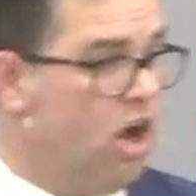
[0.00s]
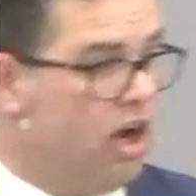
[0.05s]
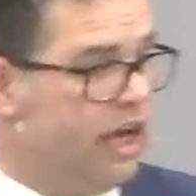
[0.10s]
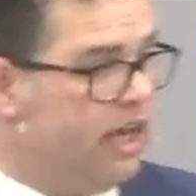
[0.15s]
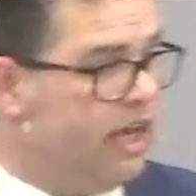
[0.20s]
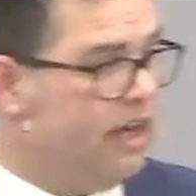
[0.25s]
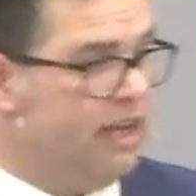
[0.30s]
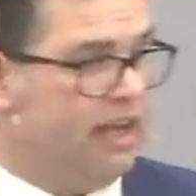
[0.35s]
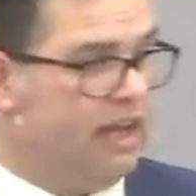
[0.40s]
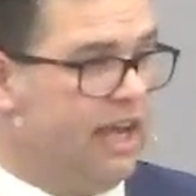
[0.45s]

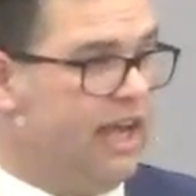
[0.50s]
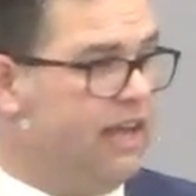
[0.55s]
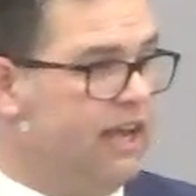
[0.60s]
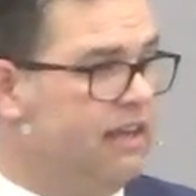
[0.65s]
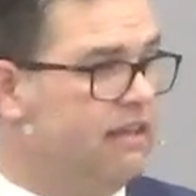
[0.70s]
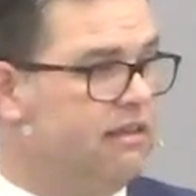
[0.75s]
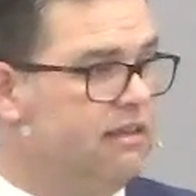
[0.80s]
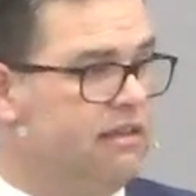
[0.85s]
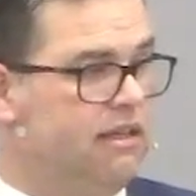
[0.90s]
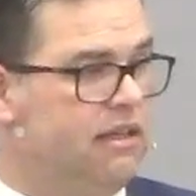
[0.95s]
and, and
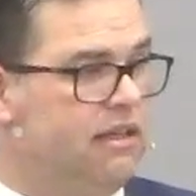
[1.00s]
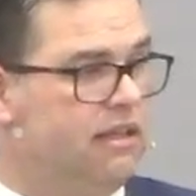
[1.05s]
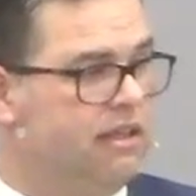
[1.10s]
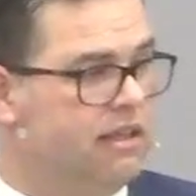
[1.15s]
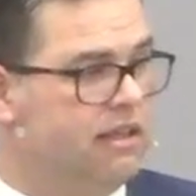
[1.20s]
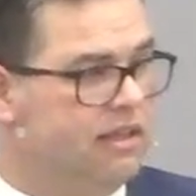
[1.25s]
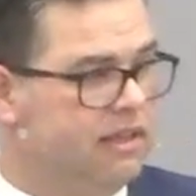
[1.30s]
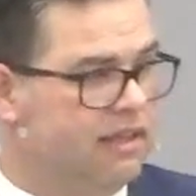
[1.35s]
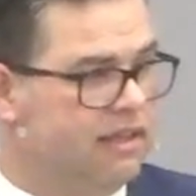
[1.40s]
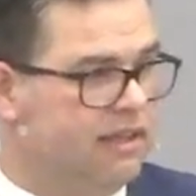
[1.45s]

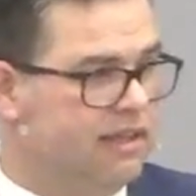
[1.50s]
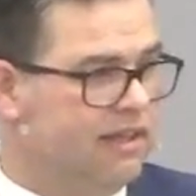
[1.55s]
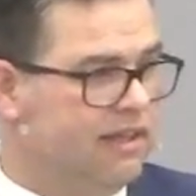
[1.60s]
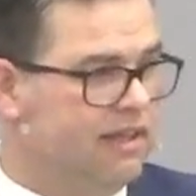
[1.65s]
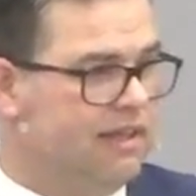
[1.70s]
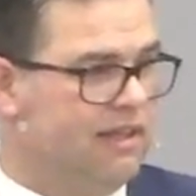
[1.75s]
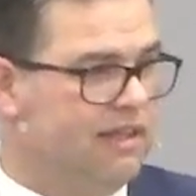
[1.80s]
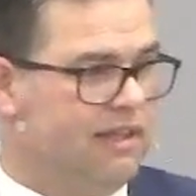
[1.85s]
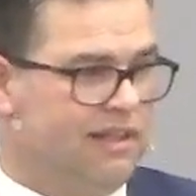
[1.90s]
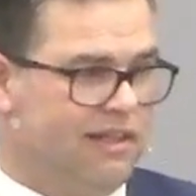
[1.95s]

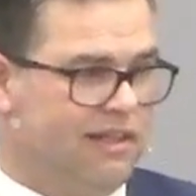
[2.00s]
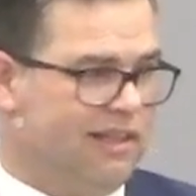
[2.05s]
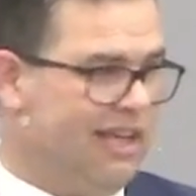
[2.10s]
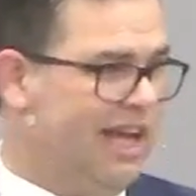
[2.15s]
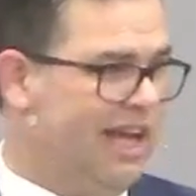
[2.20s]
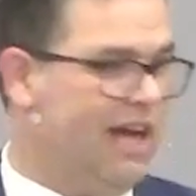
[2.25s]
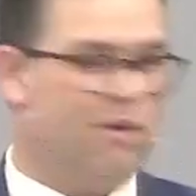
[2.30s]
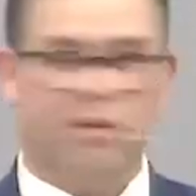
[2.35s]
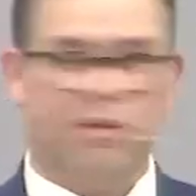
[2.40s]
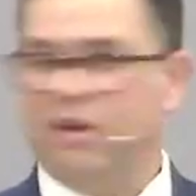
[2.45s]

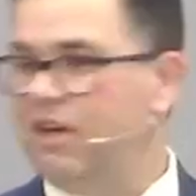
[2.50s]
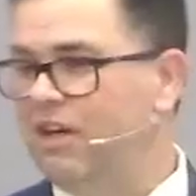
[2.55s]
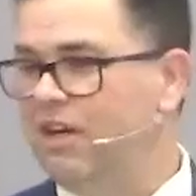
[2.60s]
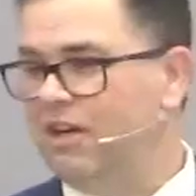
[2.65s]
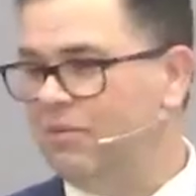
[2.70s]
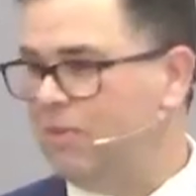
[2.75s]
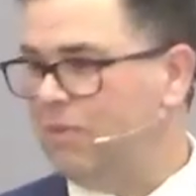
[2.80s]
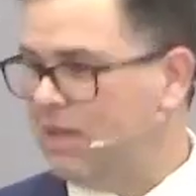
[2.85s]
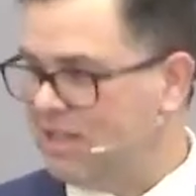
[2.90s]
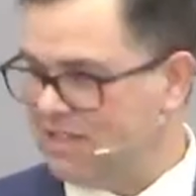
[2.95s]
yeah, we're here
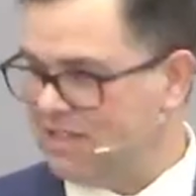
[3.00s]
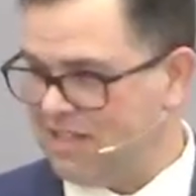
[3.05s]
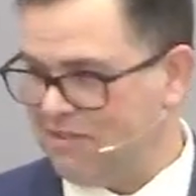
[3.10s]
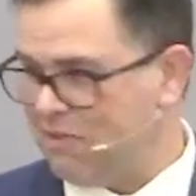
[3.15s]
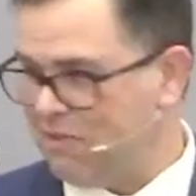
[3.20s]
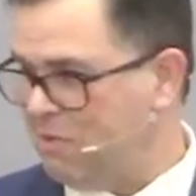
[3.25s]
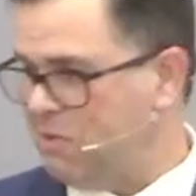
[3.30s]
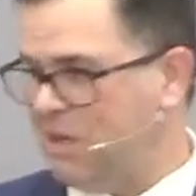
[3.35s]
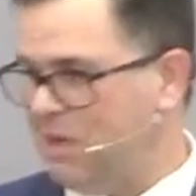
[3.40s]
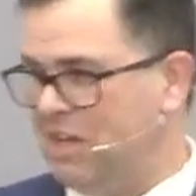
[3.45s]
because
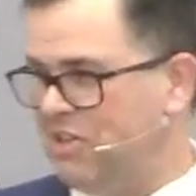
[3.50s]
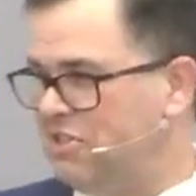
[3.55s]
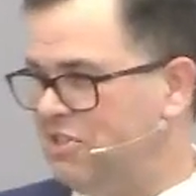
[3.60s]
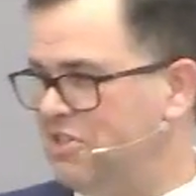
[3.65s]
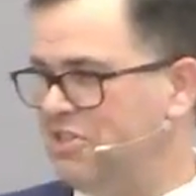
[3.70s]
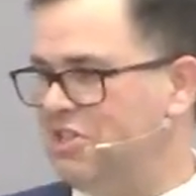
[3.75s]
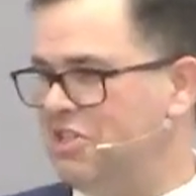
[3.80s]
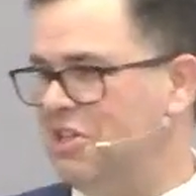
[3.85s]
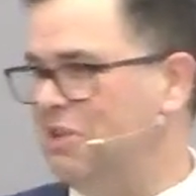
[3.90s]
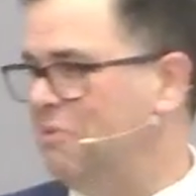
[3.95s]
everyone else
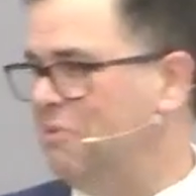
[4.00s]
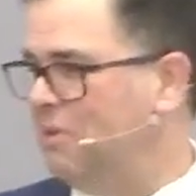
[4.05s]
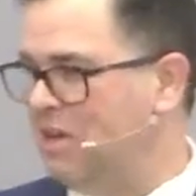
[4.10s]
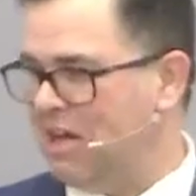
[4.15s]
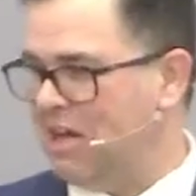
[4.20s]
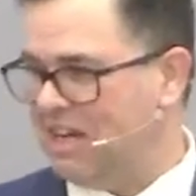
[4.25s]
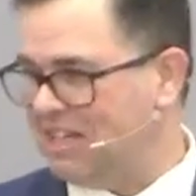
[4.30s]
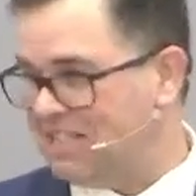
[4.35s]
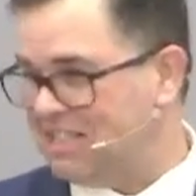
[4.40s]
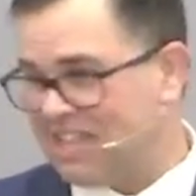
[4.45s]
is here. We're
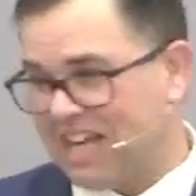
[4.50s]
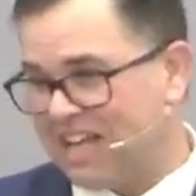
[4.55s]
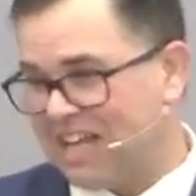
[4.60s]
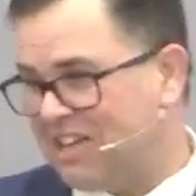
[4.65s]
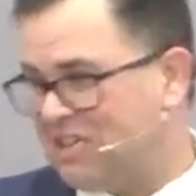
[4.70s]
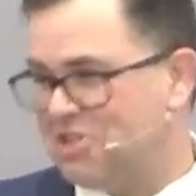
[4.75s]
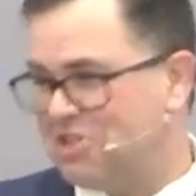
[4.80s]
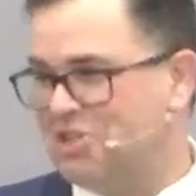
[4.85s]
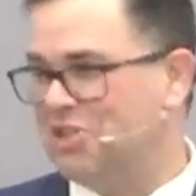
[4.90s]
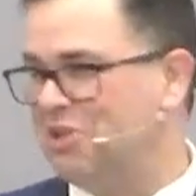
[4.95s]
not exactly
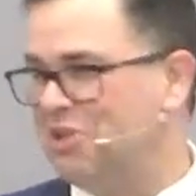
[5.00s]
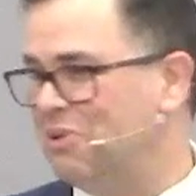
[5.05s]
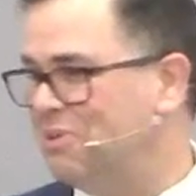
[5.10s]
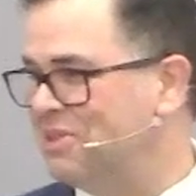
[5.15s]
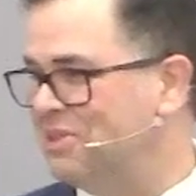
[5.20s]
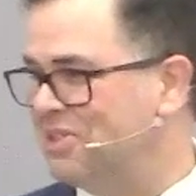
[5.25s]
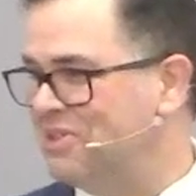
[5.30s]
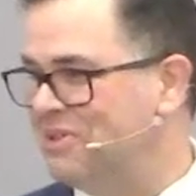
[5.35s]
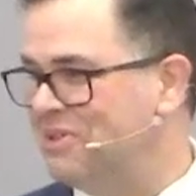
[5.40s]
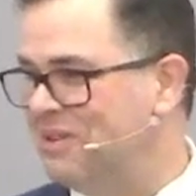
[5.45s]
sure
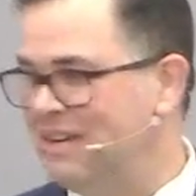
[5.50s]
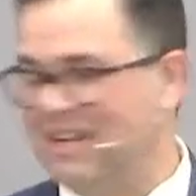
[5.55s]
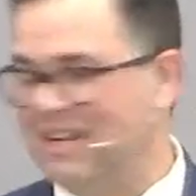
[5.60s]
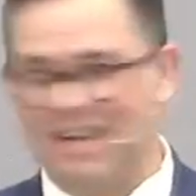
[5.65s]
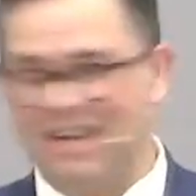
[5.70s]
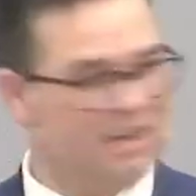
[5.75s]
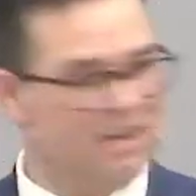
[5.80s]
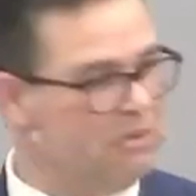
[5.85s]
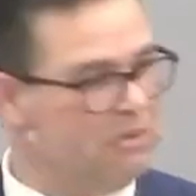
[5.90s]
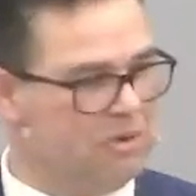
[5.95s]
what's going
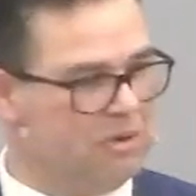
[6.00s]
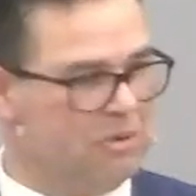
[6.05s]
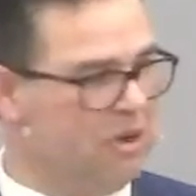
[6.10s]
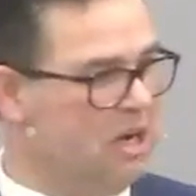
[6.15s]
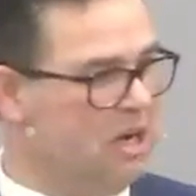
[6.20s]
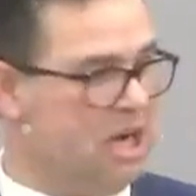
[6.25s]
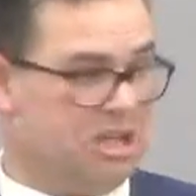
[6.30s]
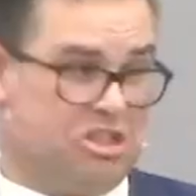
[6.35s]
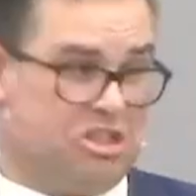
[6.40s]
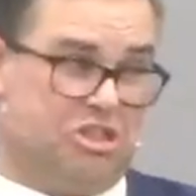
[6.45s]
on. We're, we're
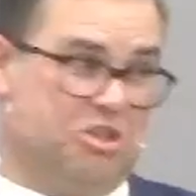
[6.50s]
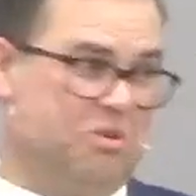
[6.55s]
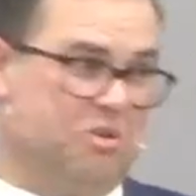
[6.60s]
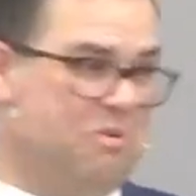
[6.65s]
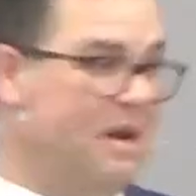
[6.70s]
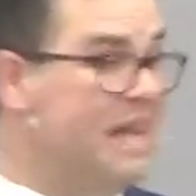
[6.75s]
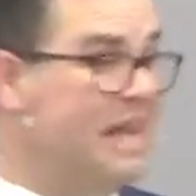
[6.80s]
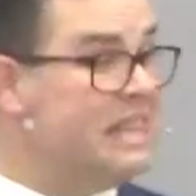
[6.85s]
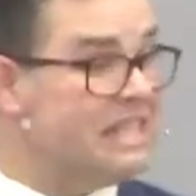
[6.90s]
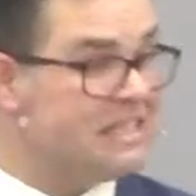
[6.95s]
not sure
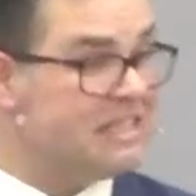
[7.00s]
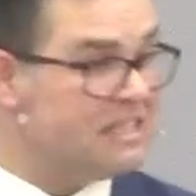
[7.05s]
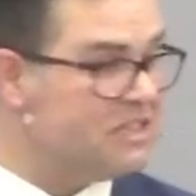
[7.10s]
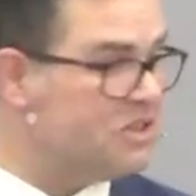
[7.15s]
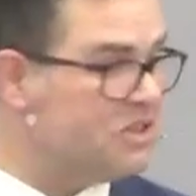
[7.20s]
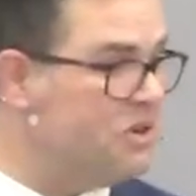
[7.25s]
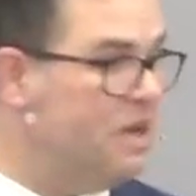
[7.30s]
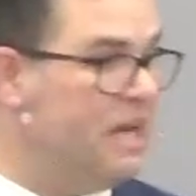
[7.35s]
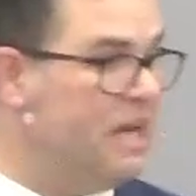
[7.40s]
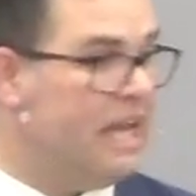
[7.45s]
when this is
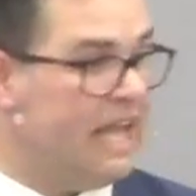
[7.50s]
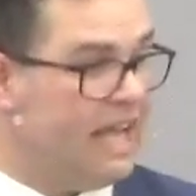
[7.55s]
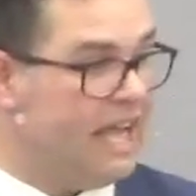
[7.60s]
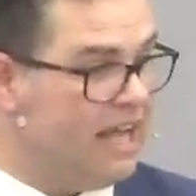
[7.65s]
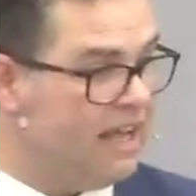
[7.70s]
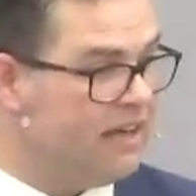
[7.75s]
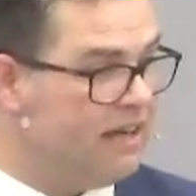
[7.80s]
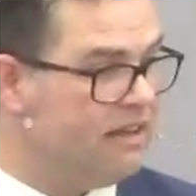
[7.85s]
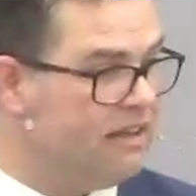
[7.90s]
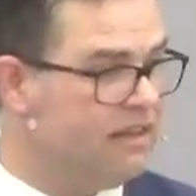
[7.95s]
going to
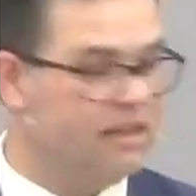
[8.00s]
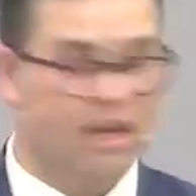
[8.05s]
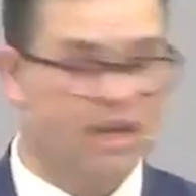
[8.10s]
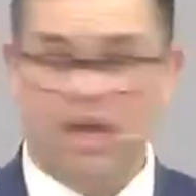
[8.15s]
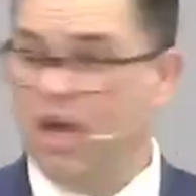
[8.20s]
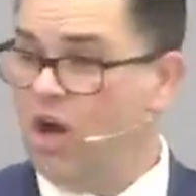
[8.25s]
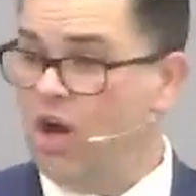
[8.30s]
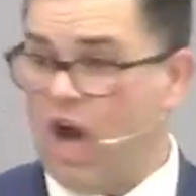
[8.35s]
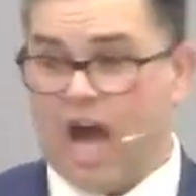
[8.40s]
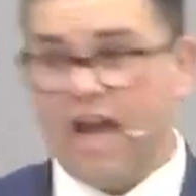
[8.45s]
end.
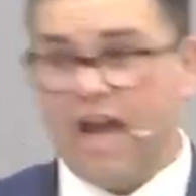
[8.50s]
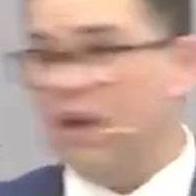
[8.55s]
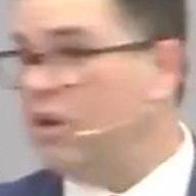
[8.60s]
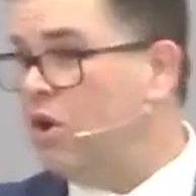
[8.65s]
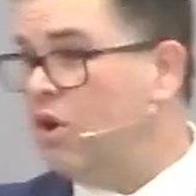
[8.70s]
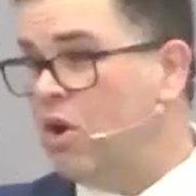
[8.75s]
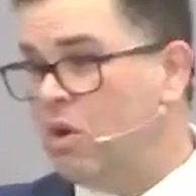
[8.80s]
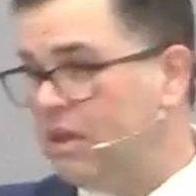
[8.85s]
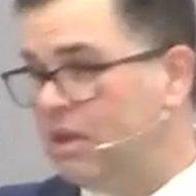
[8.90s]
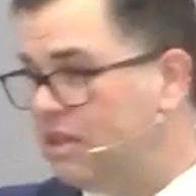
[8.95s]
I don't
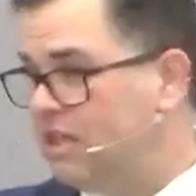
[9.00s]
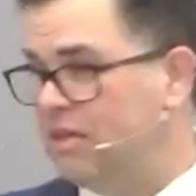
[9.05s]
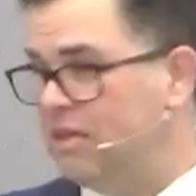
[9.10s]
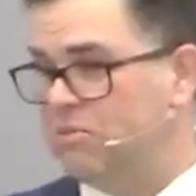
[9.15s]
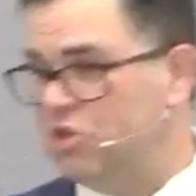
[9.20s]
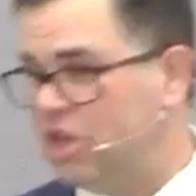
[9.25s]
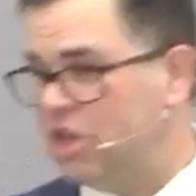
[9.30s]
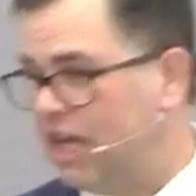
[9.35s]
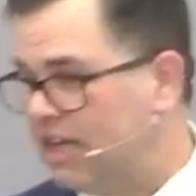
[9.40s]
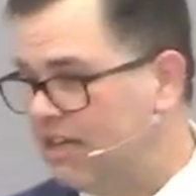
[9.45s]
know what the
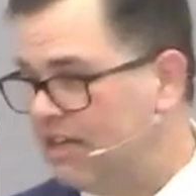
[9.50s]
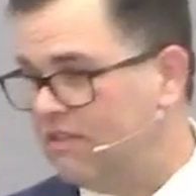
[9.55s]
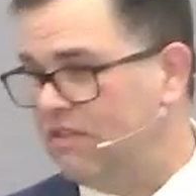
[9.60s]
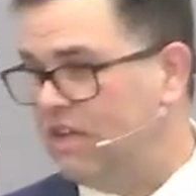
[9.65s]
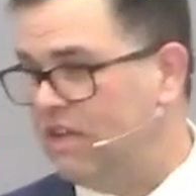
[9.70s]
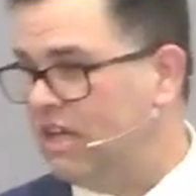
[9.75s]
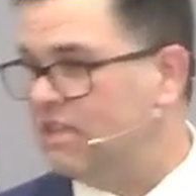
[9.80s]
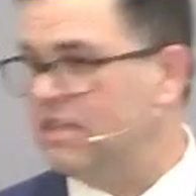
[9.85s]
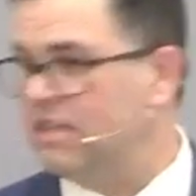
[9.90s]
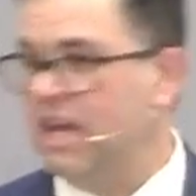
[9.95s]
objective
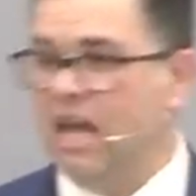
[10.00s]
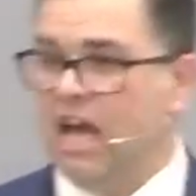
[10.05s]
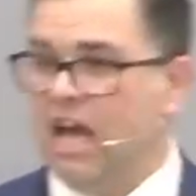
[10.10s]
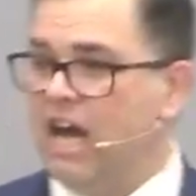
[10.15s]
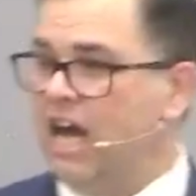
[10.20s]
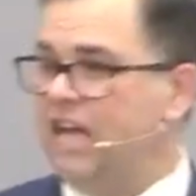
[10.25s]
is. I